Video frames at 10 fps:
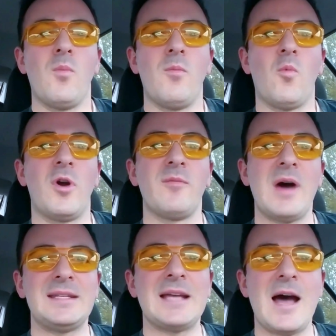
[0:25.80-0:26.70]
one of
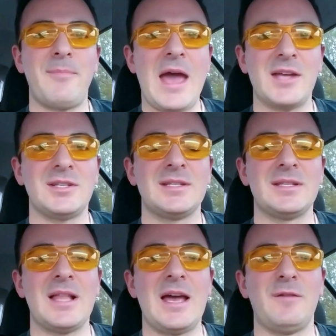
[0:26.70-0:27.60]
my top passions
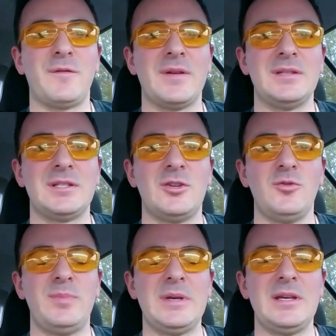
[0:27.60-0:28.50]
in life is
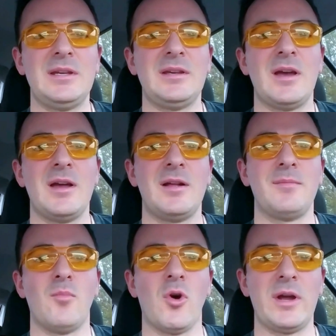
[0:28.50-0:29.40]
to be
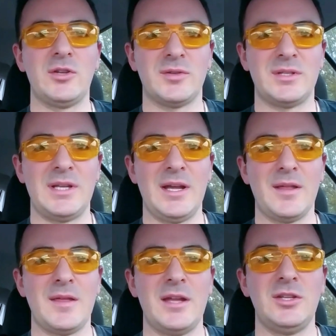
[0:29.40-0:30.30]
more
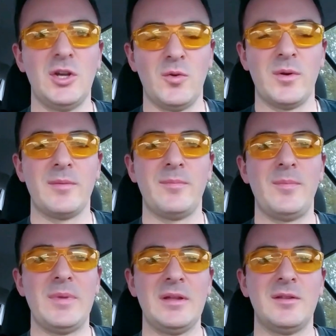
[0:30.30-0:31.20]
interesting than you.
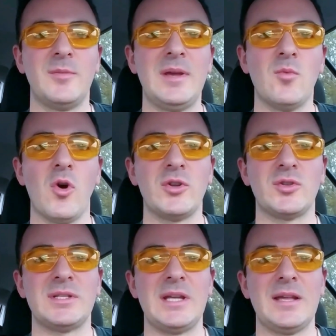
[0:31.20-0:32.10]
To be more
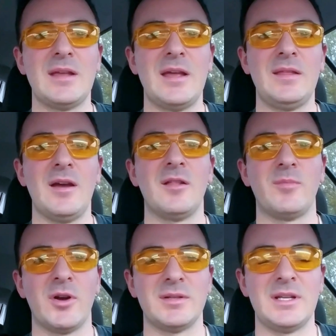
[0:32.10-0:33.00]
interesting than the other
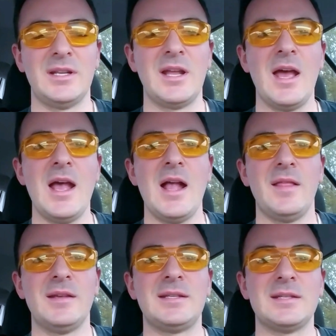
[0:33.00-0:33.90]
person.
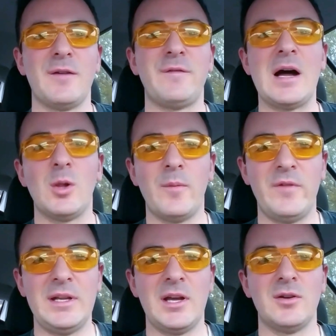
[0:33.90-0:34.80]
This is a follow-up
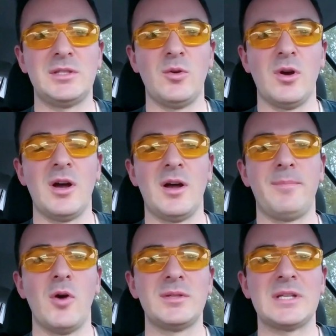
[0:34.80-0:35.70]
video to a
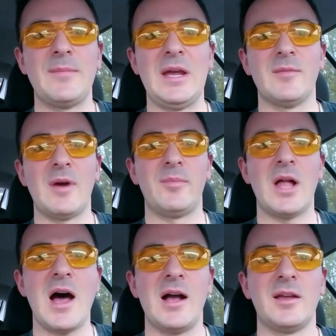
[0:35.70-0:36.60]
post I made on my
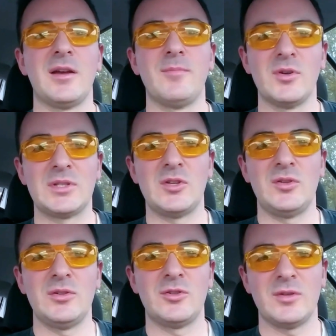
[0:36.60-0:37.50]
blog, Most
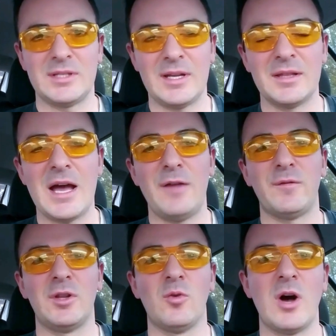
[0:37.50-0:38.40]
Interesting
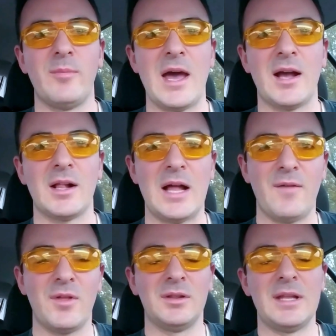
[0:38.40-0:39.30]
Life, a little while back. I'll
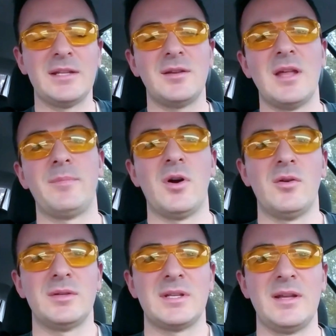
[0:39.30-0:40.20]
have the link to that
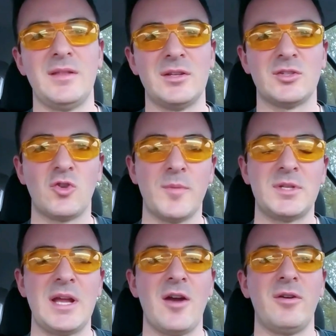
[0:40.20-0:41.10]
post in the
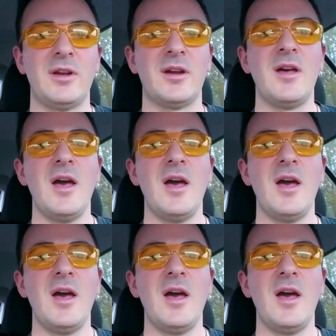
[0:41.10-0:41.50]
description area.